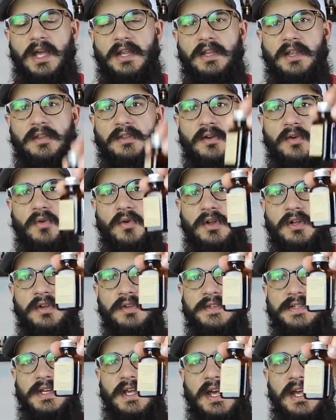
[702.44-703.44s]
and then the
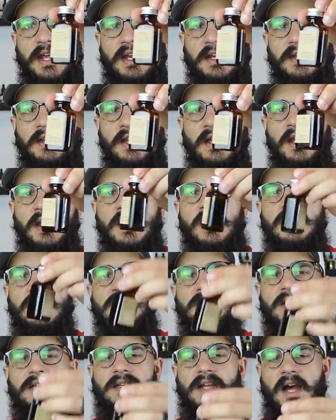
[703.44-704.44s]
oils. And
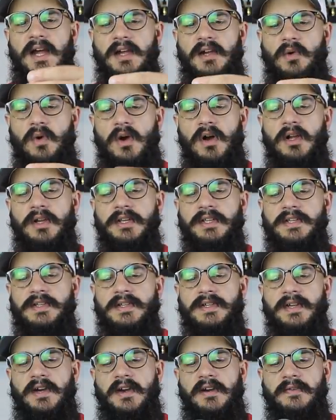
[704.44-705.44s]
this is high quality
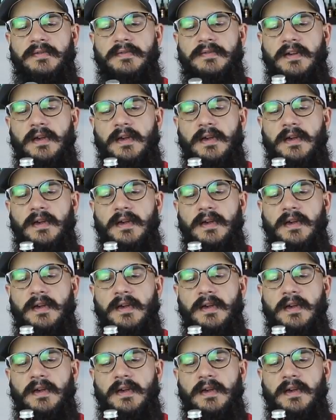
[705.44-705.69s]
stuff.